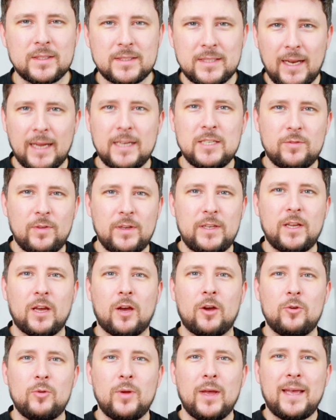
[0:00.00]
Today's
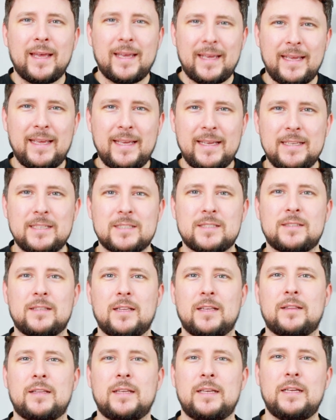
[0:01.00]
video is
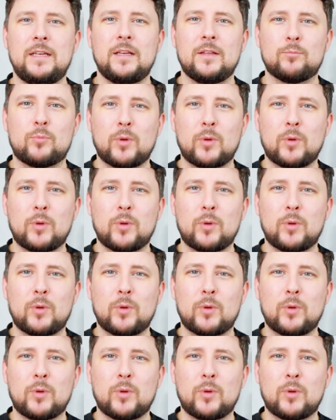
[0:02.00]
that the